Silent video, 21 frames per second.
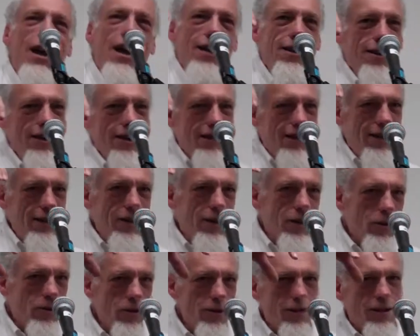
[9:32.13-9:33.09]
and then he
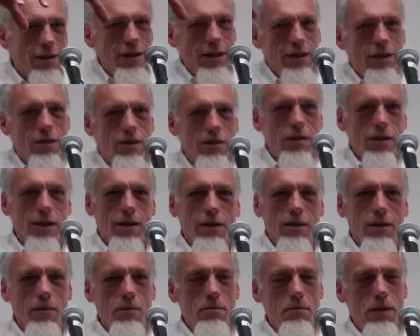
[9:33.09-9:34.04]
noticed that
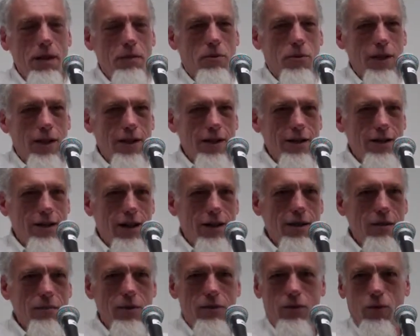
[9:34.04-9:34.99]
the people that had done
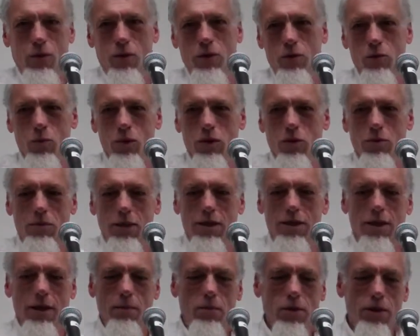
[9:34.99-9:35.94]
it before, the real men,
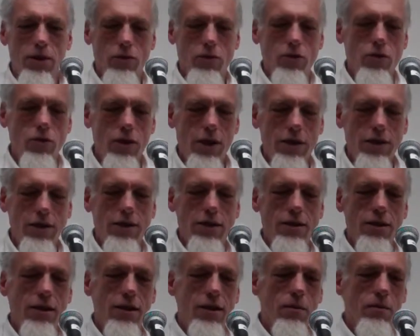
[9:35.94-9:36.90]
they put their suitcases
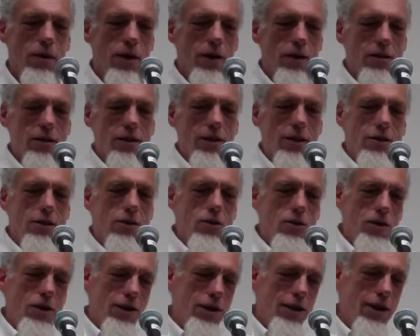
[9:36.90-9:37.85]
in the box, and they
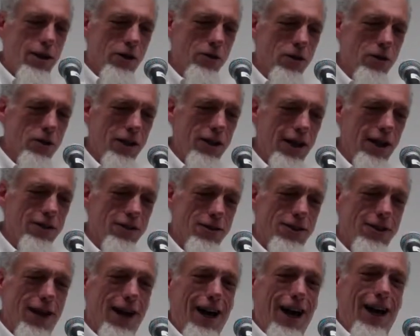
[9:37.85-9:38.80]
stood and held on the
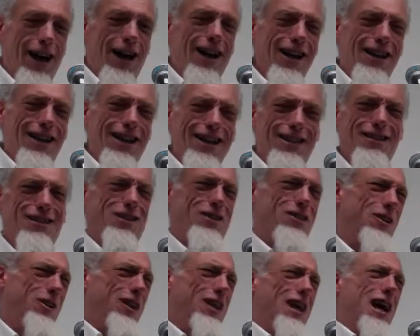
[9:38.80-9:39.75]
outside,
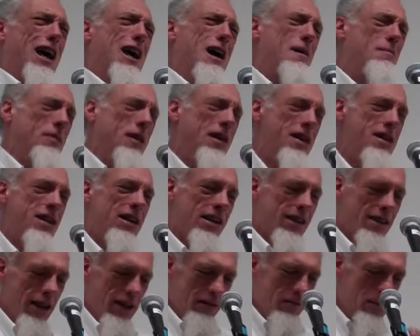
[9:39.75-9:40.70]

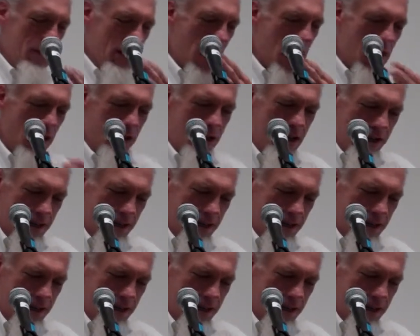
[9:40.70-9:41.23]
like men.